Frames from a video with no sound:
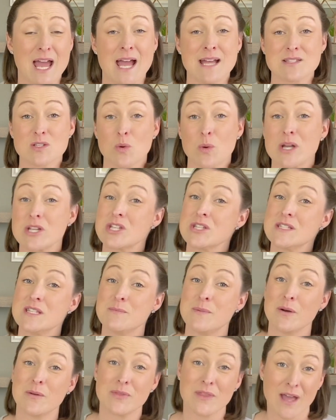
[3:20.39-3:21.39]
ask questions
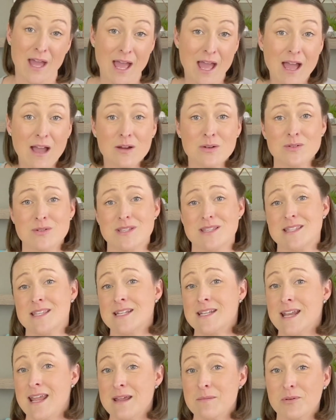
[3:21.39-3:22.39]
about the house, the
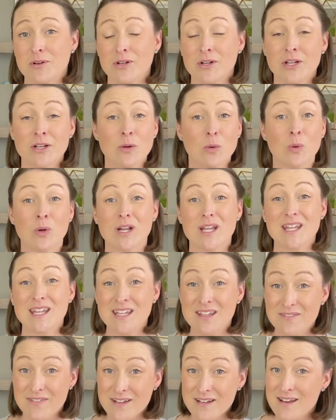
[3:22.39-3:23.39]
neighborhood, or
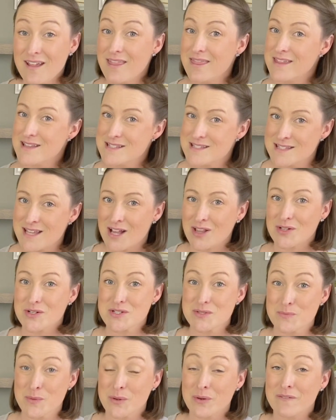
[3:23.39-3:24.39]
even the
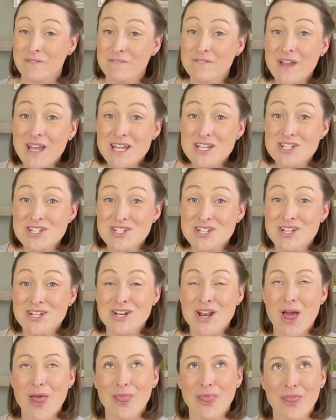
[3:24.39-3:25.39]
seller's motivation,